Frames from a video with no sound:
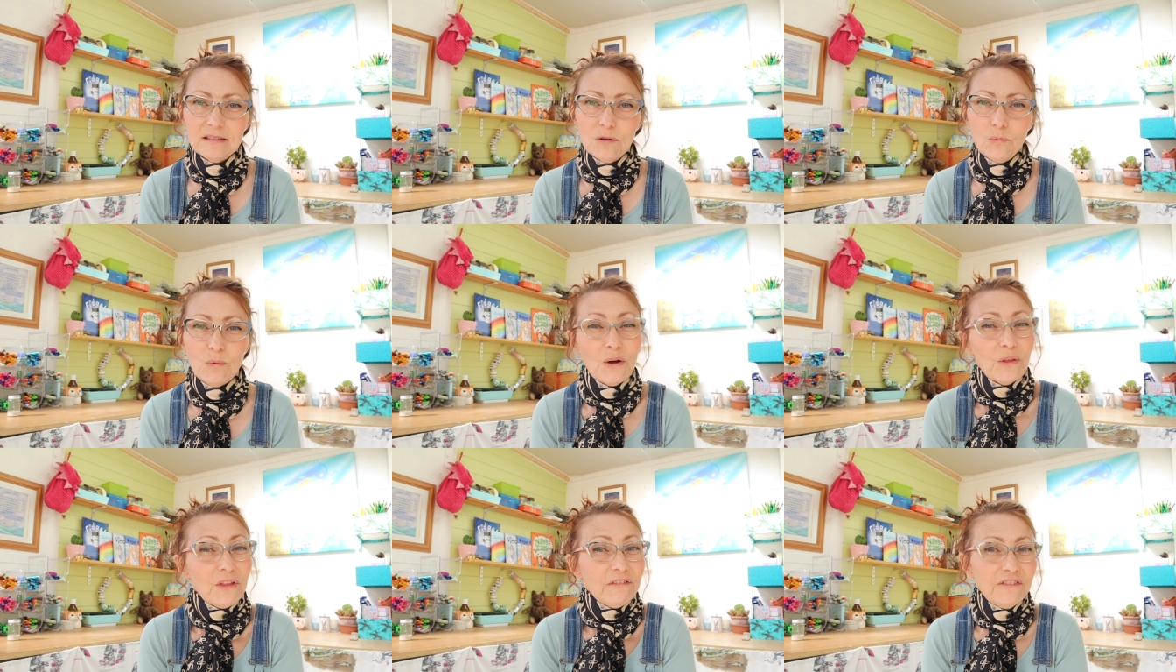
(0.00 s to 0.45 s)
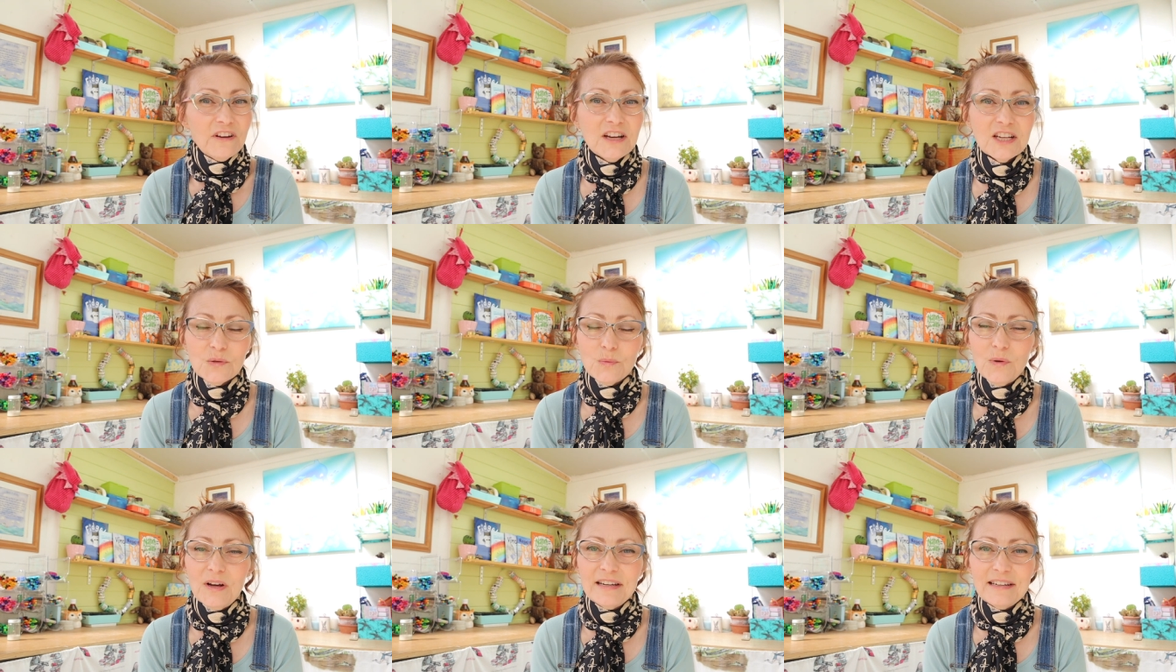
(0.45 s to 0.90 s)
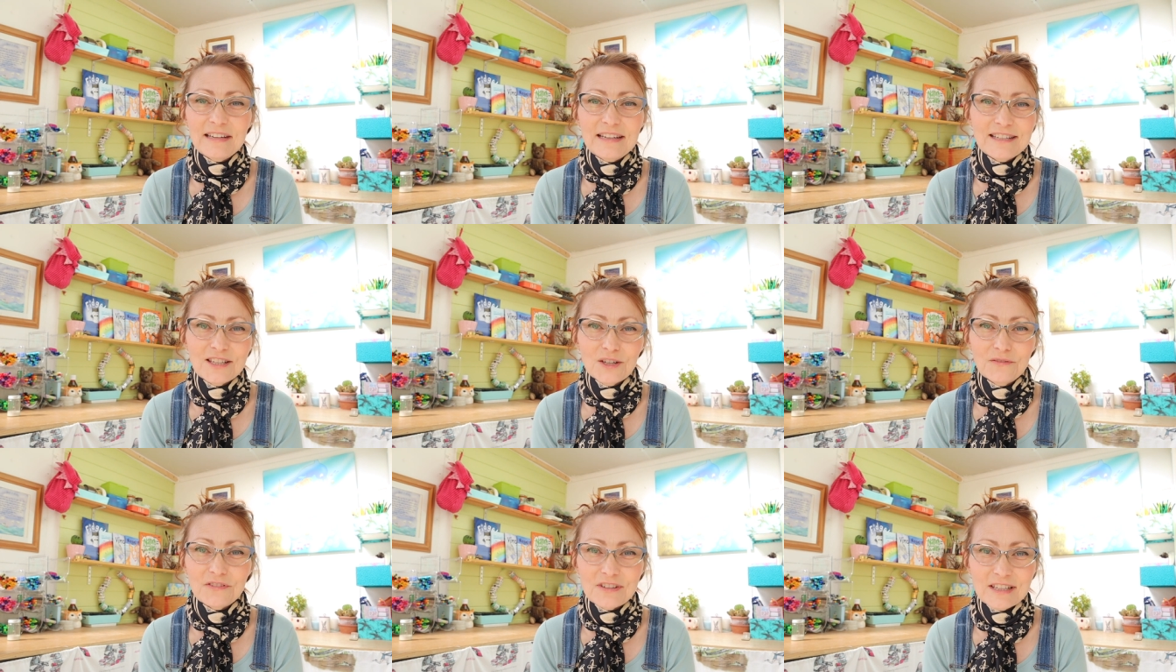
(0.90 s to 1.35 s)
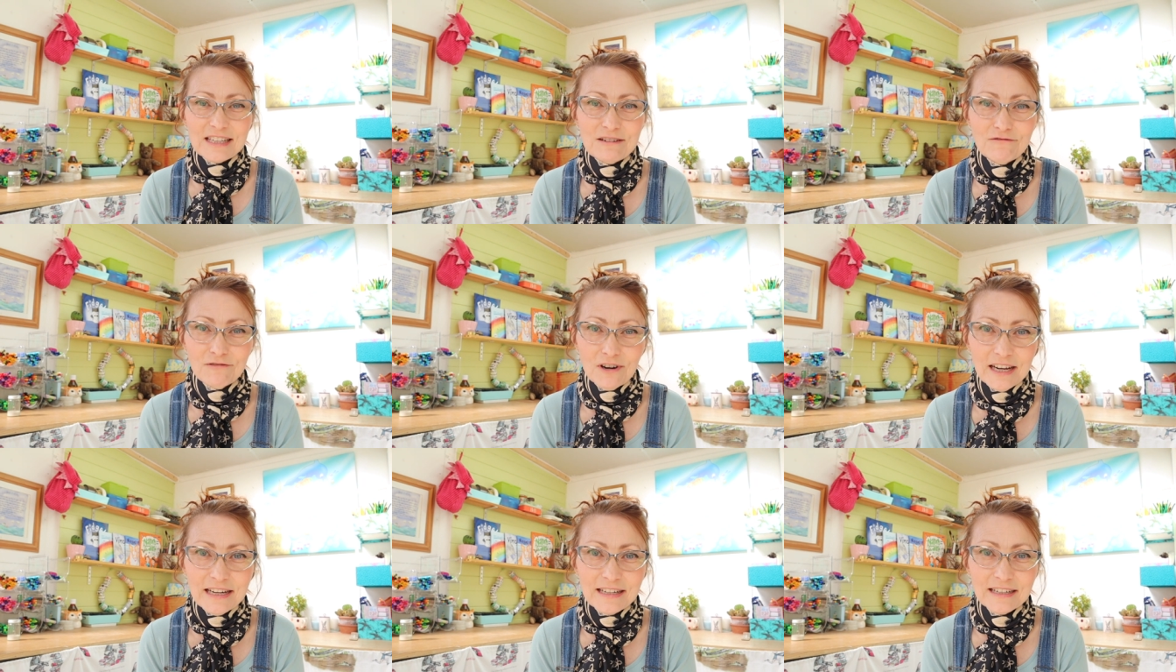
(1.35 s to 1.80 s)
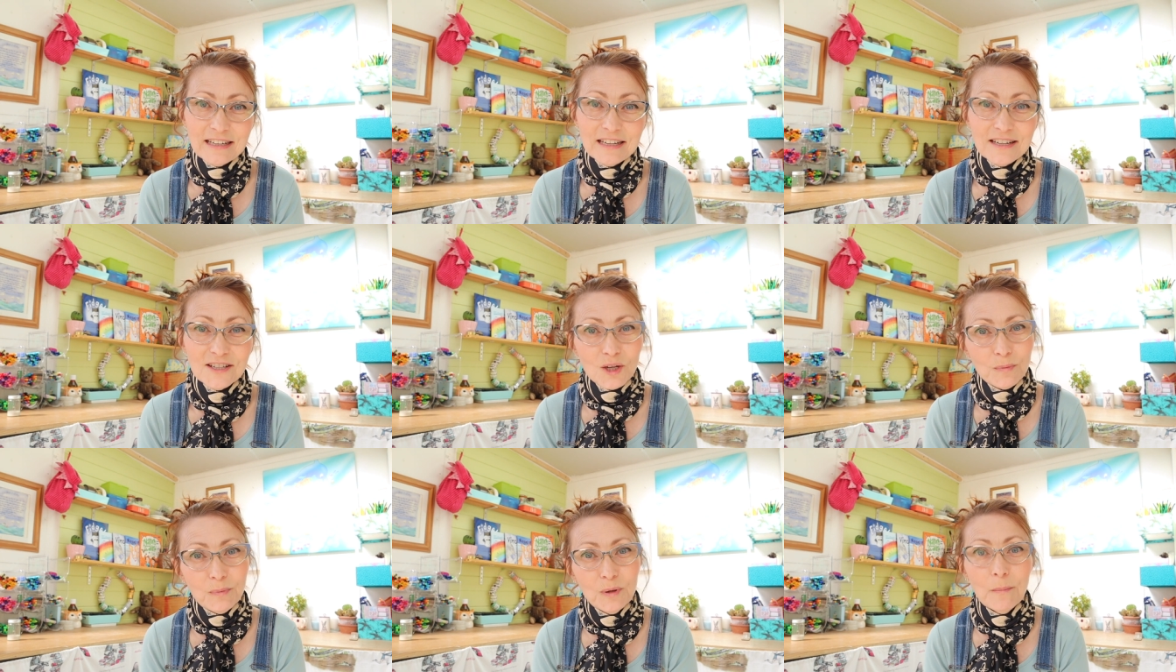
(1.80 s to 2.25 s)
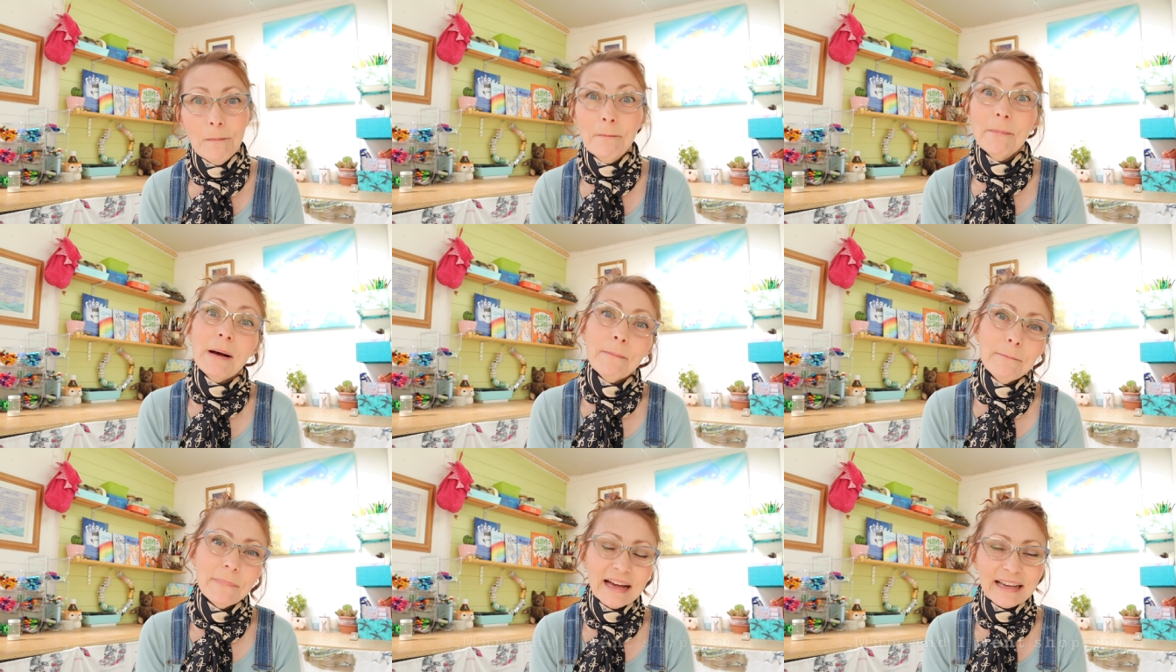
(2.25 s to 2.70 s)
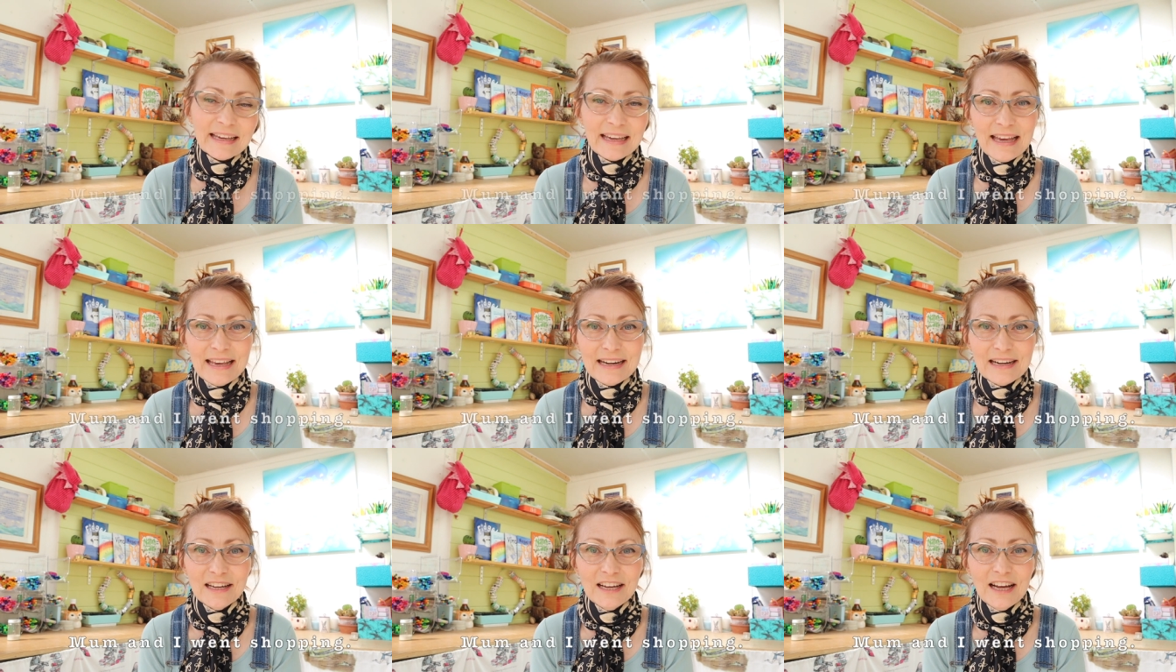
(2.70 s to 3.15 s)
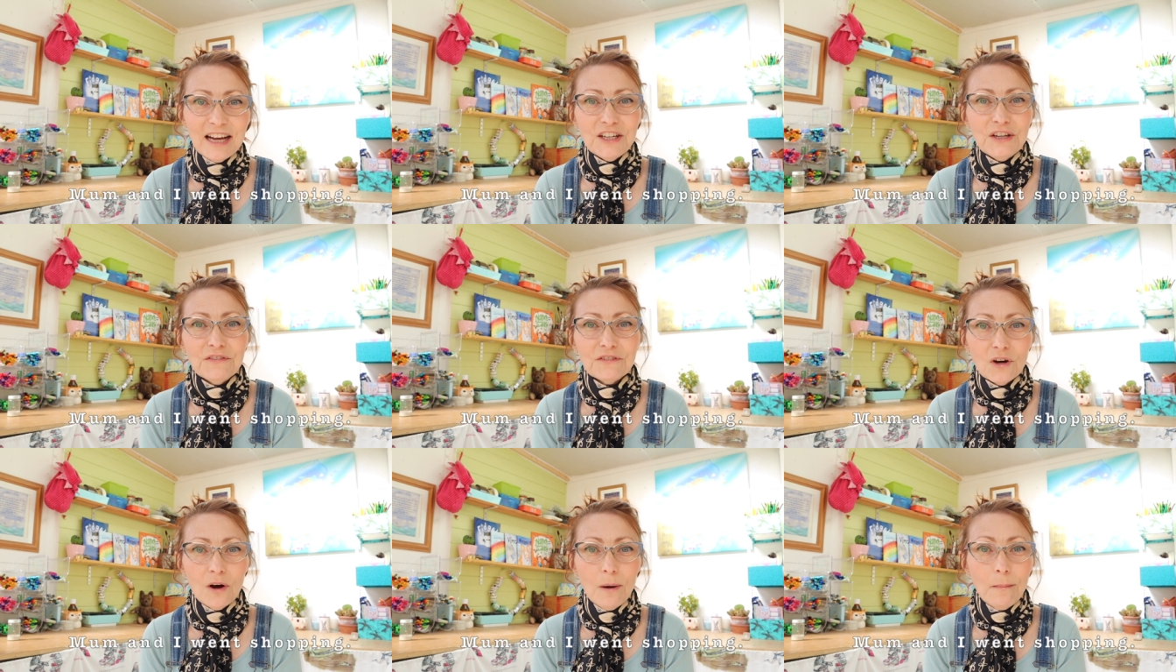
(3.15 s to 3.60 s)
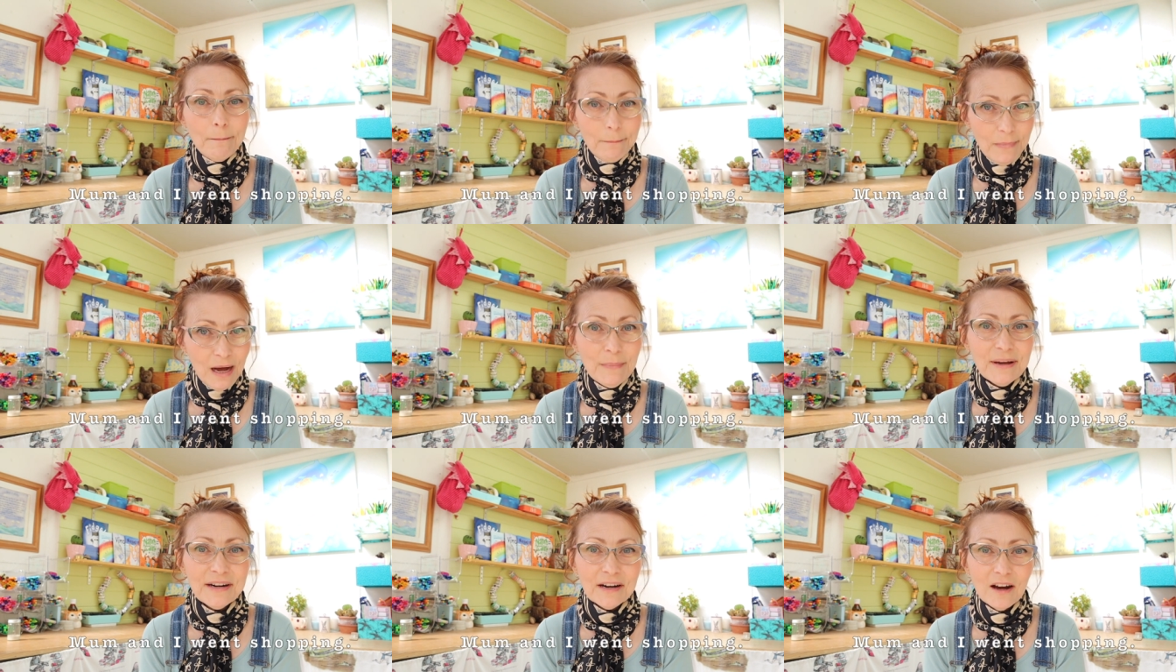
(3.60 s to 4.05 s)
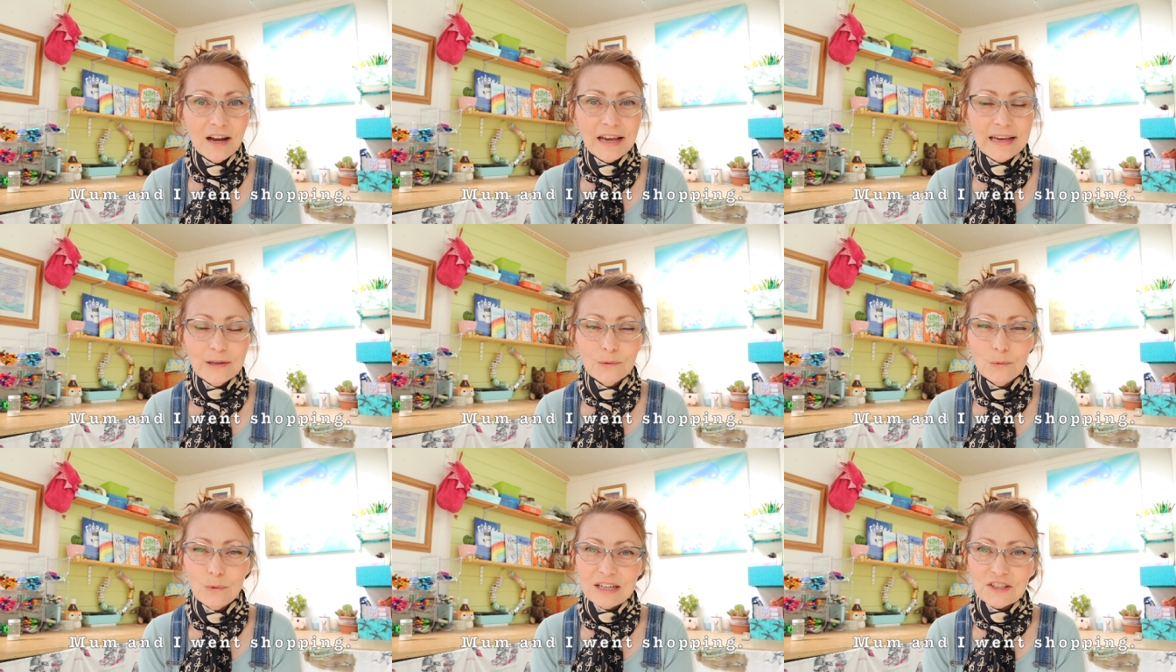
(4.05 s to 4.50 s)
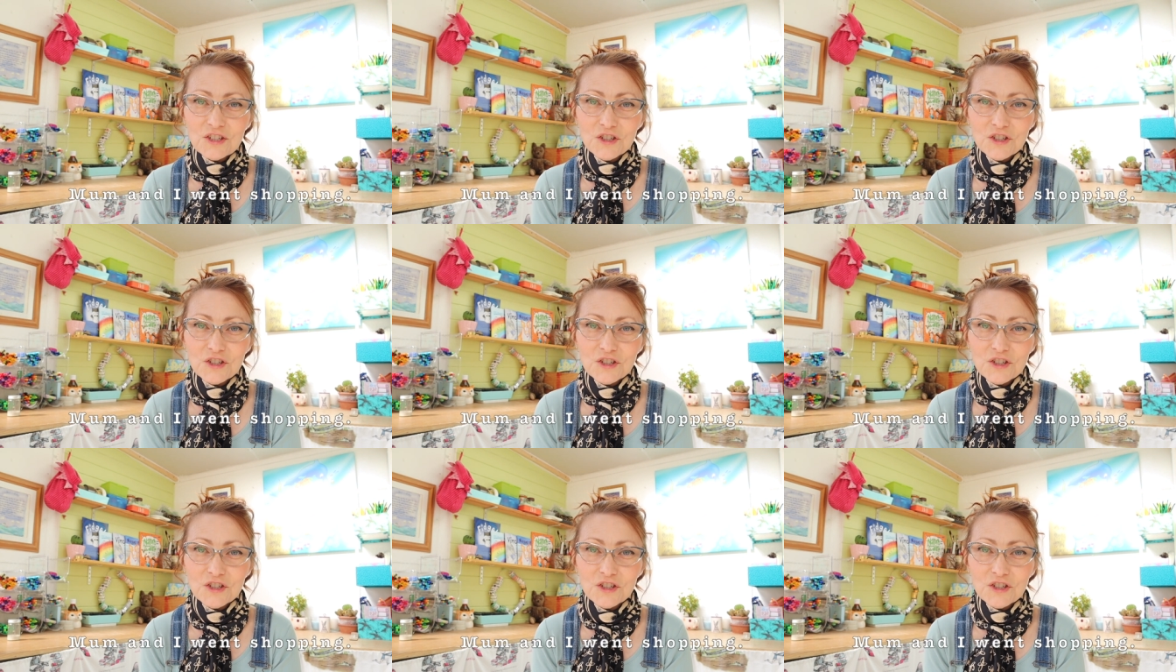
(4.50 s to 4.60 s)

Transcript: Well, the first one is obviously right, so put Mum back in and you've got Mum and I went